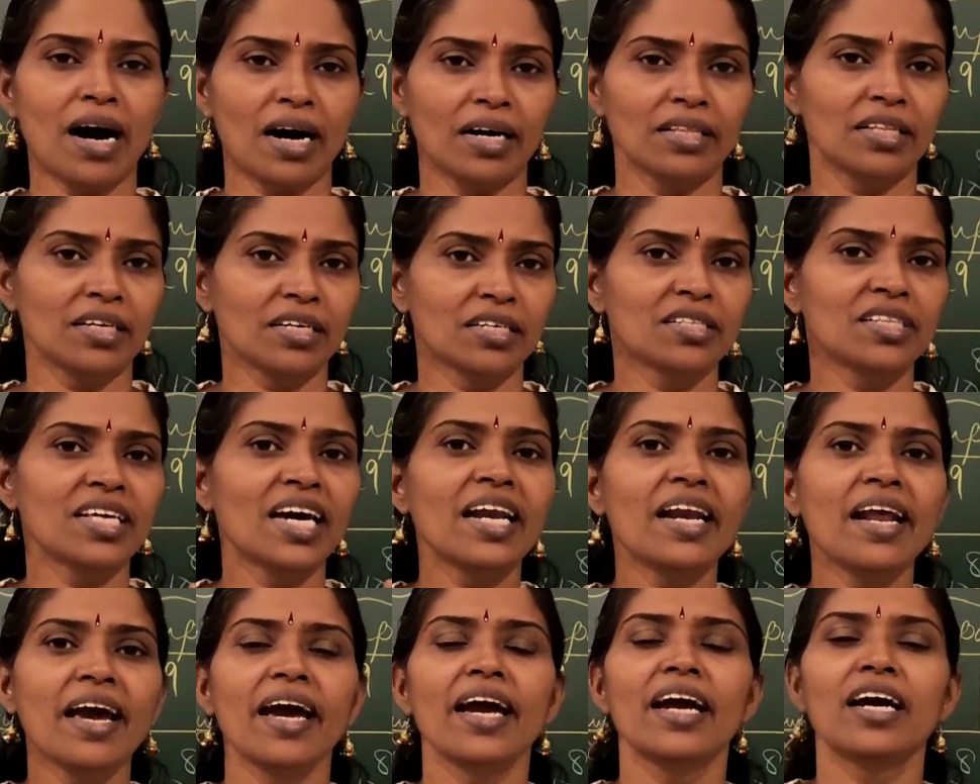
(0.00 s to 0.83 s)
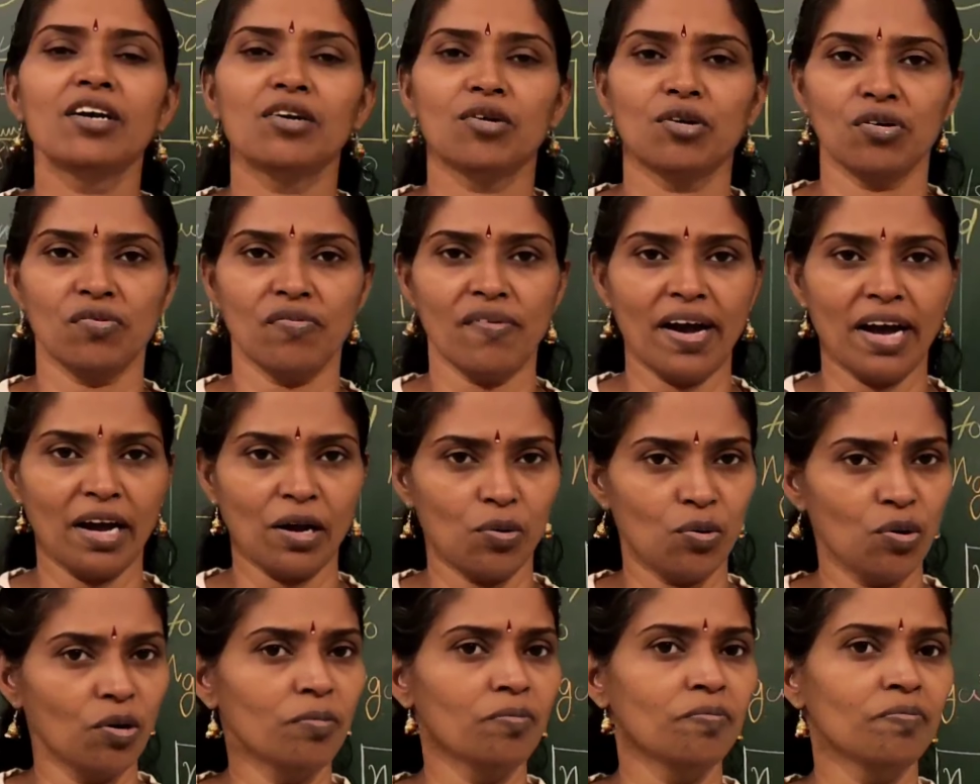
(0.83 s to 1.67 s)
other than air or
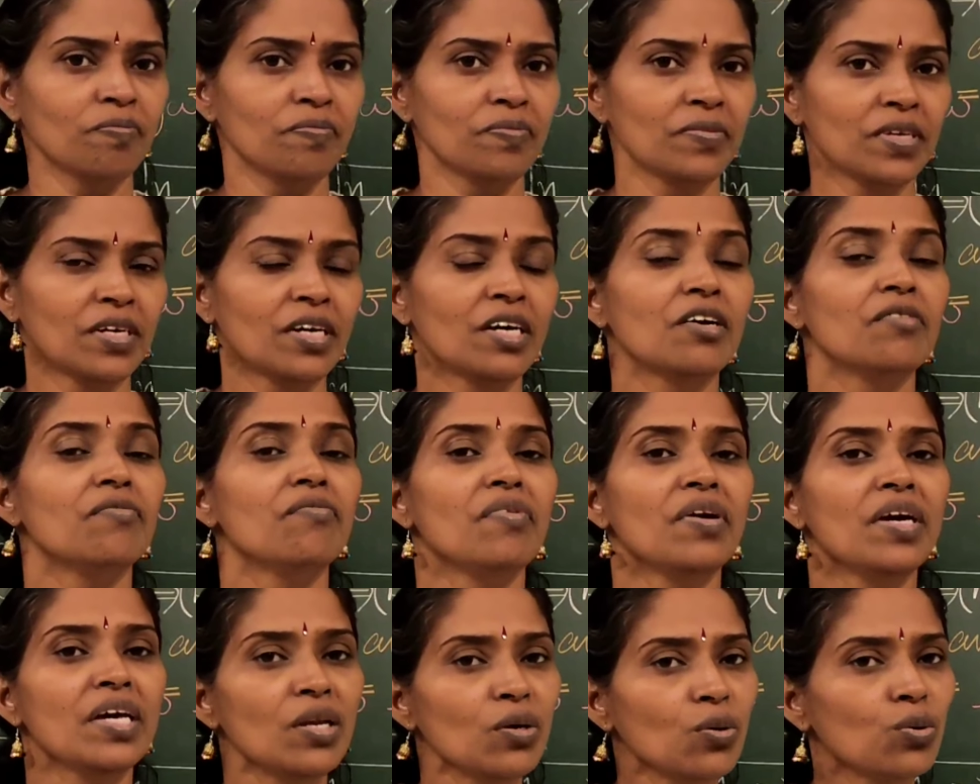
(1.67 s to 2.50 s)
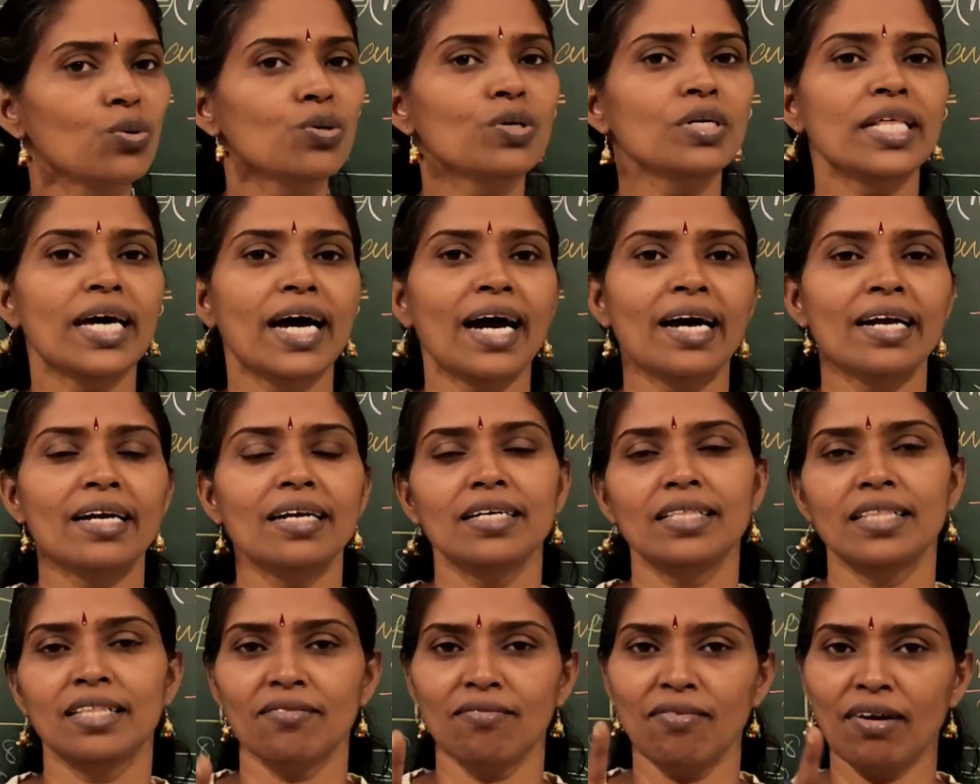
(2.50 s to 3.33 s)
vacuum, we know
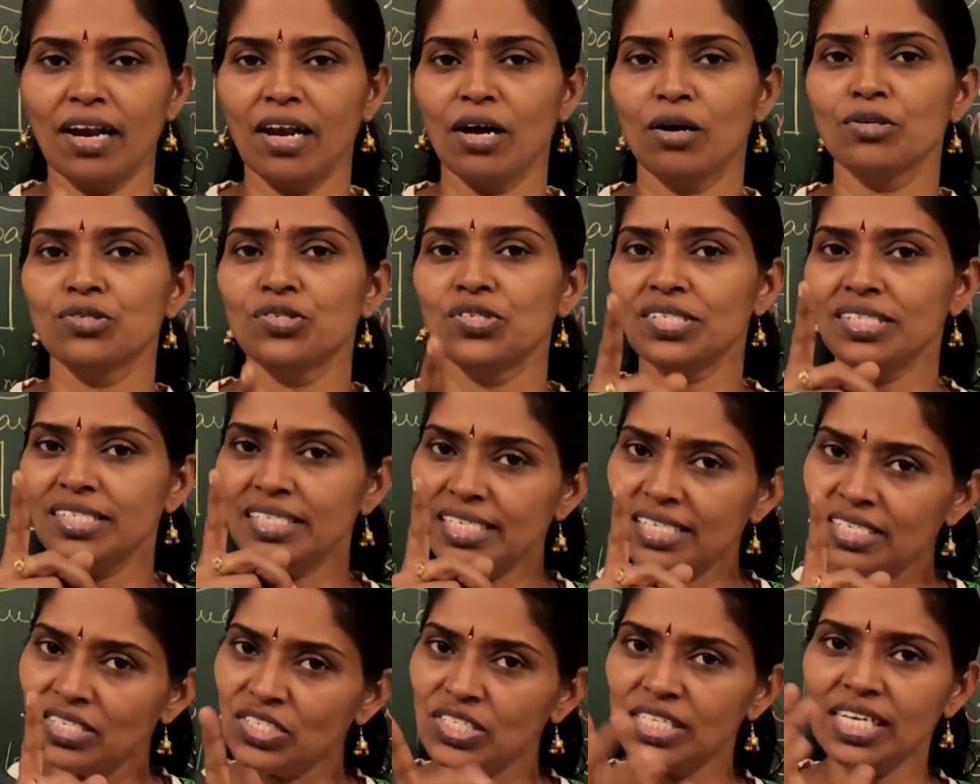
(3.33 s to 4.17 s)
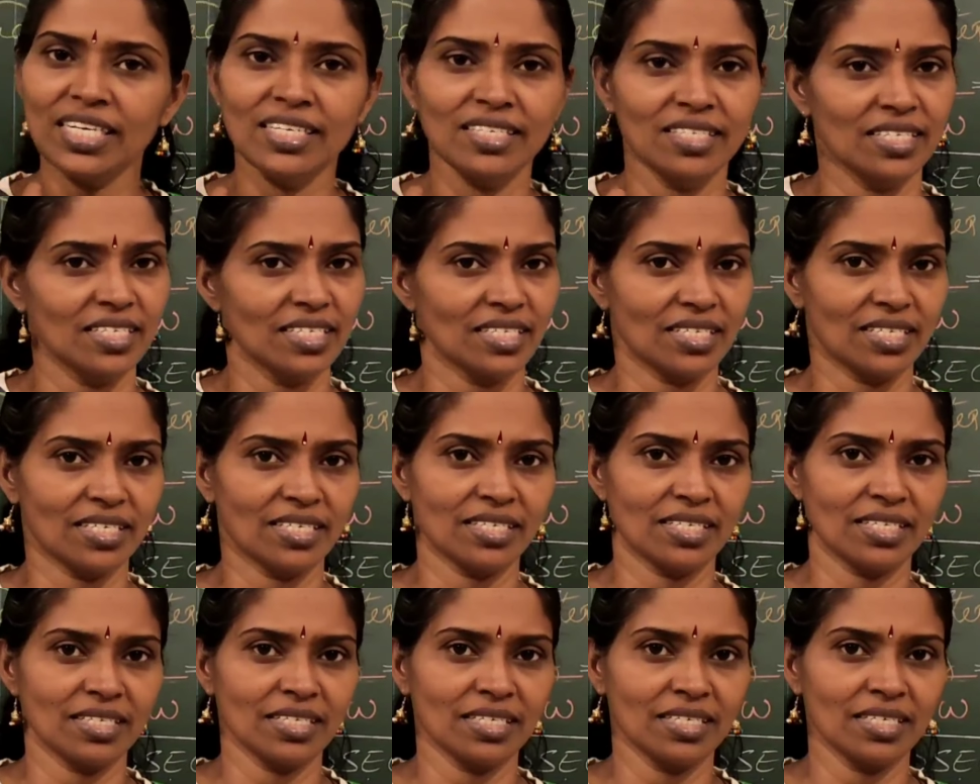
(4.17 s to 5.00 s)
that the velocity
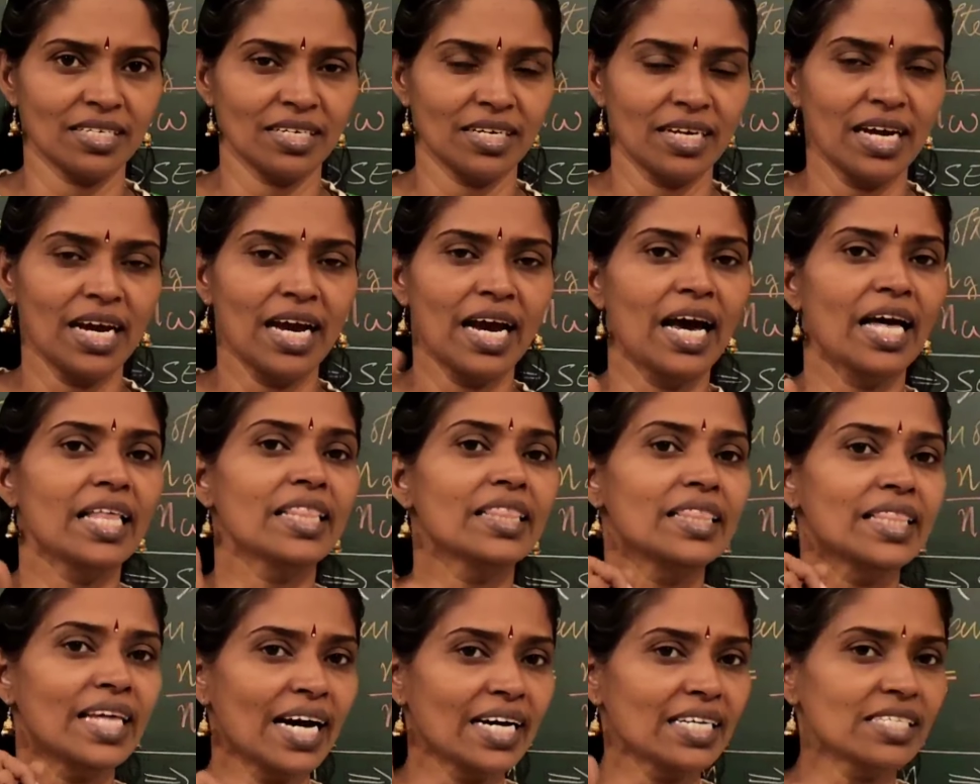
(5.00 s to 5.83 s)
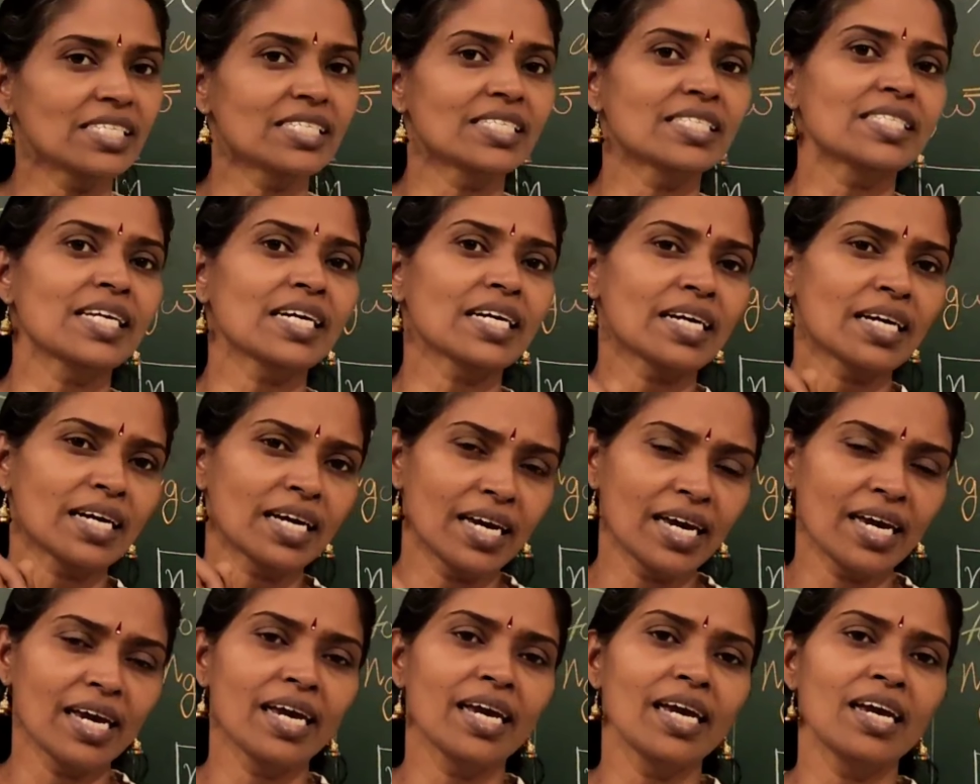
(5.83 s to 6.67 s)
changes. And that's the
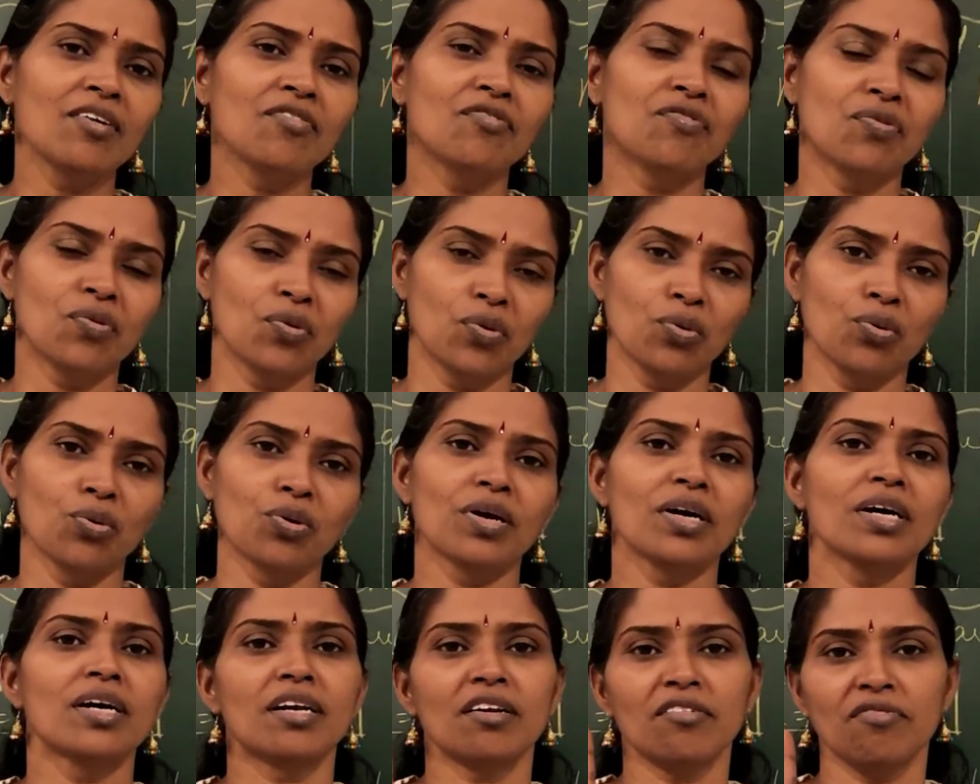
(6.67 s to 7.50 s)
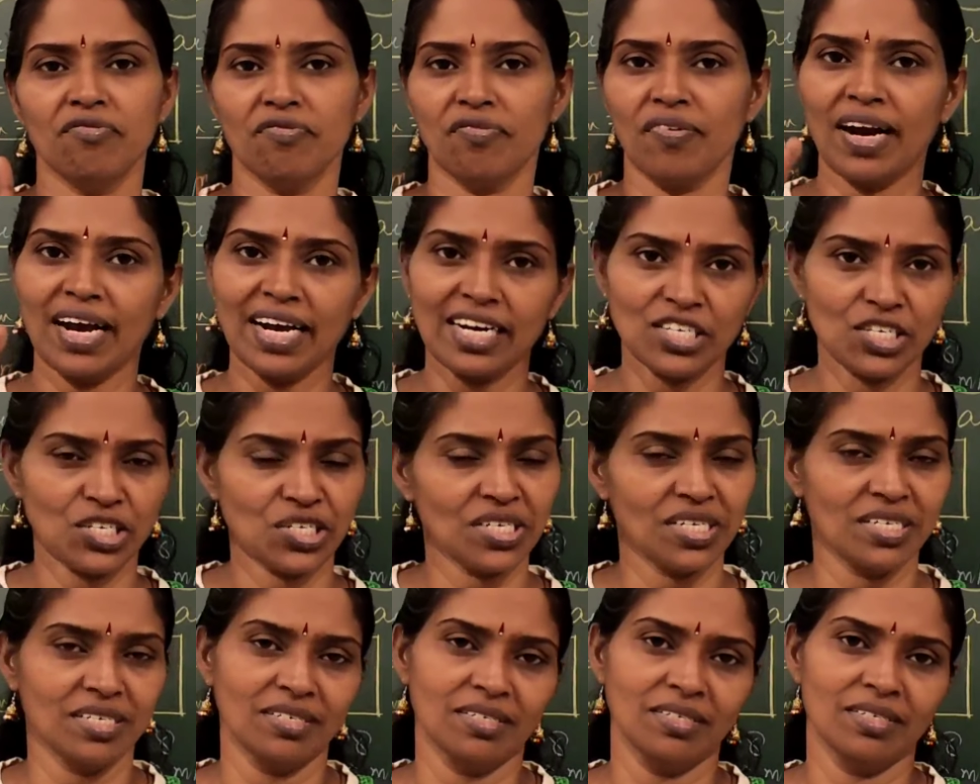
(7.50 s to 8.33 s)
key for refraction.